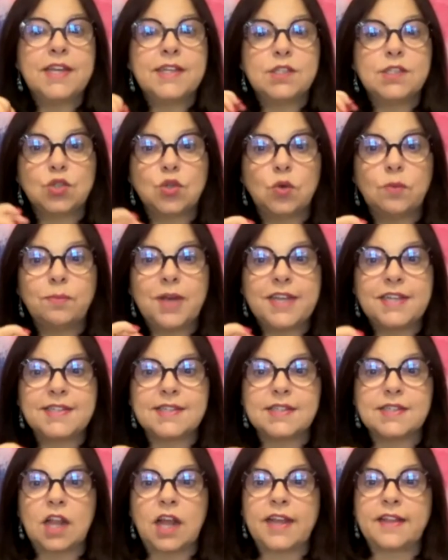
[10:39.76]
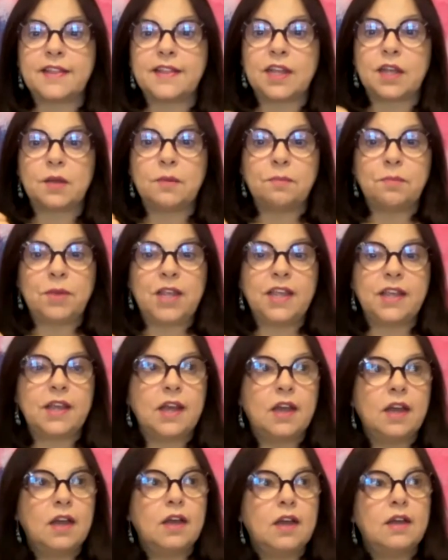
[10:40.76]
almost like there can
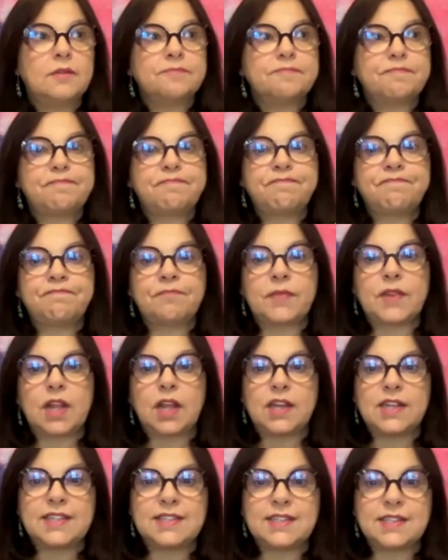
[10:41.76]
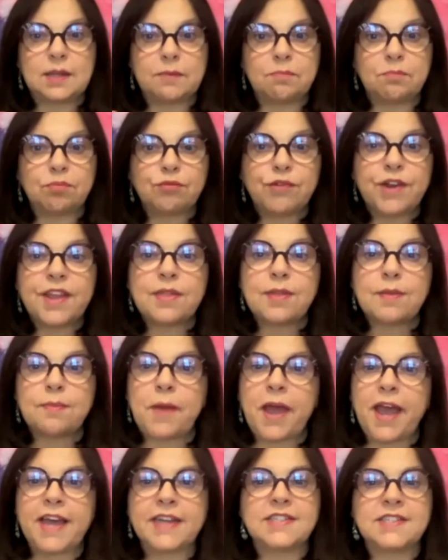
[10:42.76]
be it's a breath
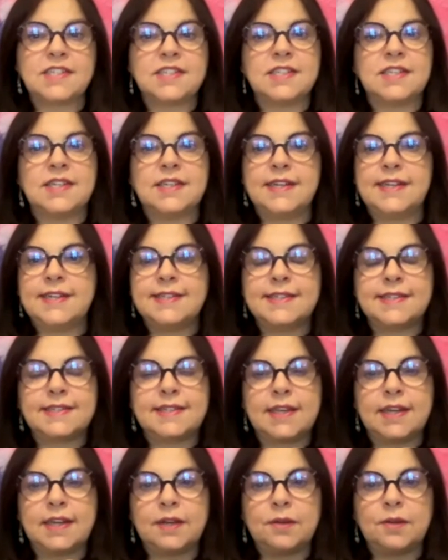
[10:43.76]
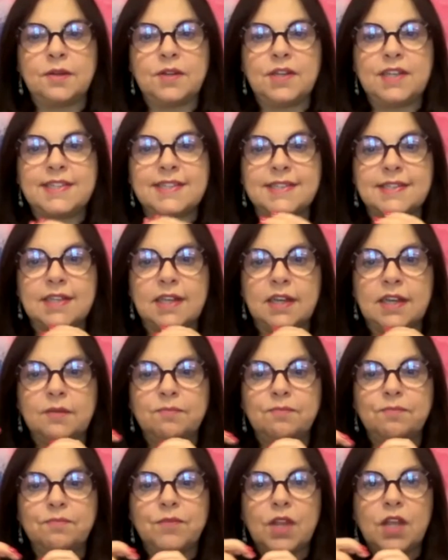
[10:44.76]
pattern, it's
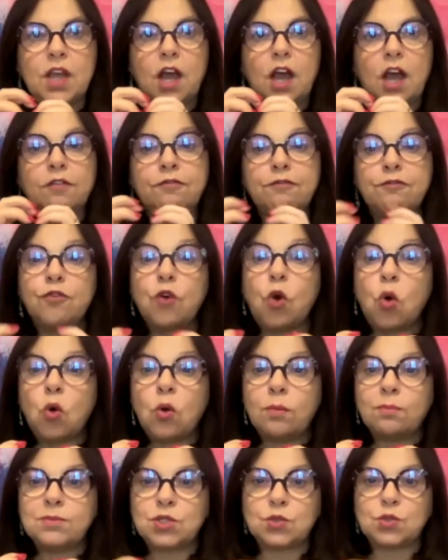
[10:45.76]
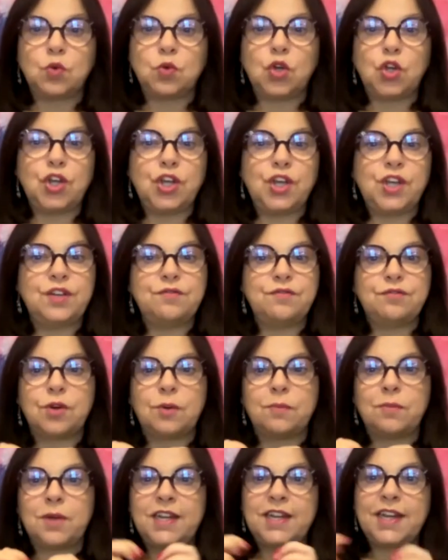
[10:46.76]
a formed word
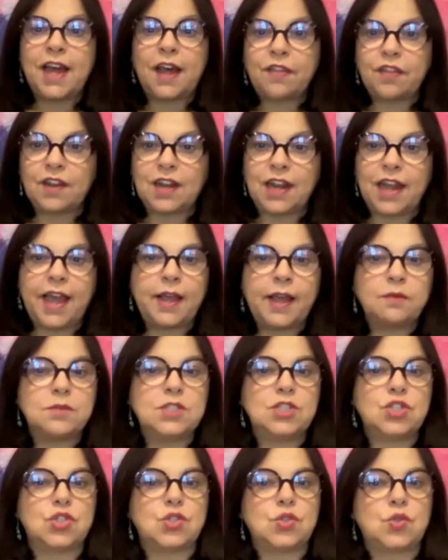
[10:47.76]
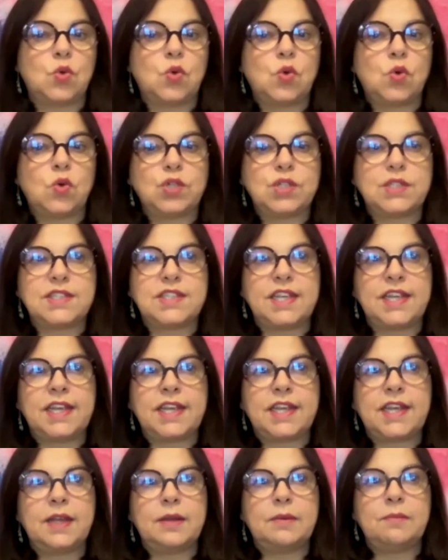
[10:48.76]
from another language source.
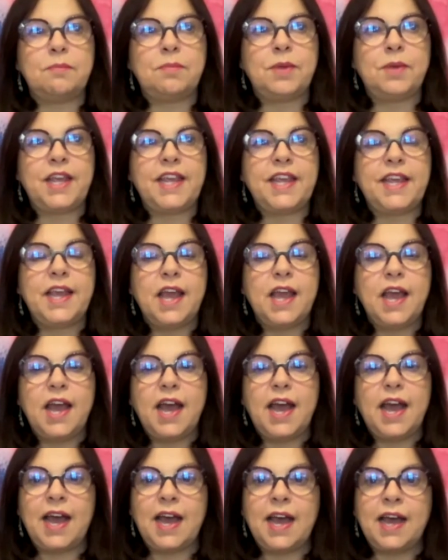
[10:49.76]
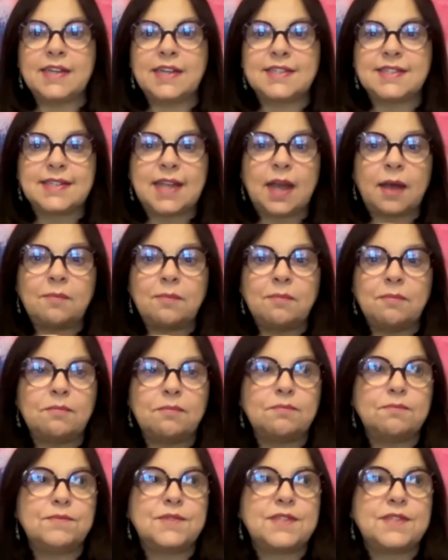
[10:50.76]
It can be some